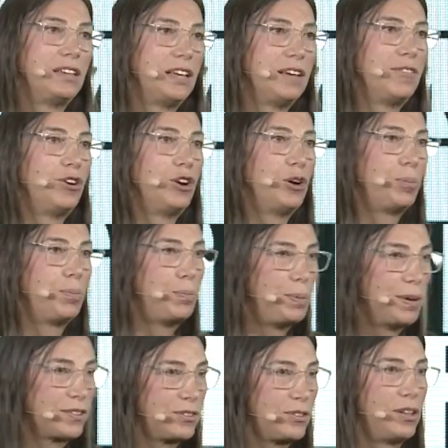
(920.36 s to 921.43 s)
develop
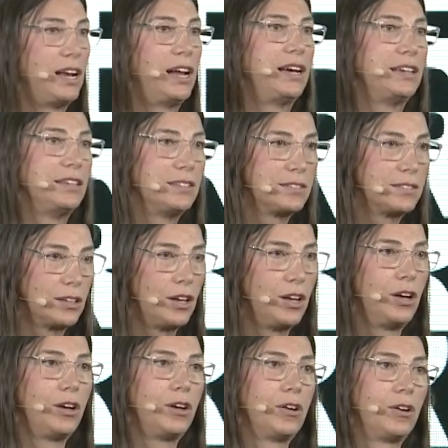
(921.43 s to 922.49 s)
personalized
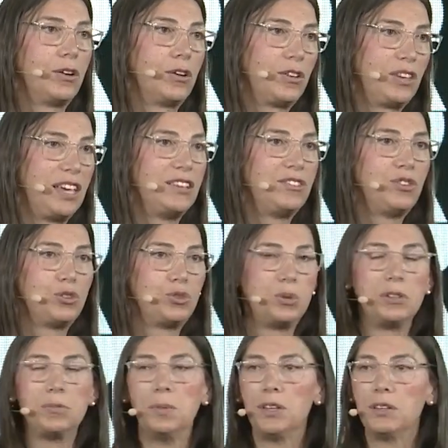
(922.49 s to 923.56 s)
cancer
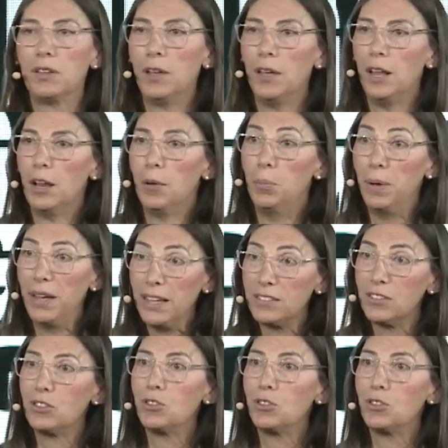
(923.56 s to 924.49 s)
treatment based on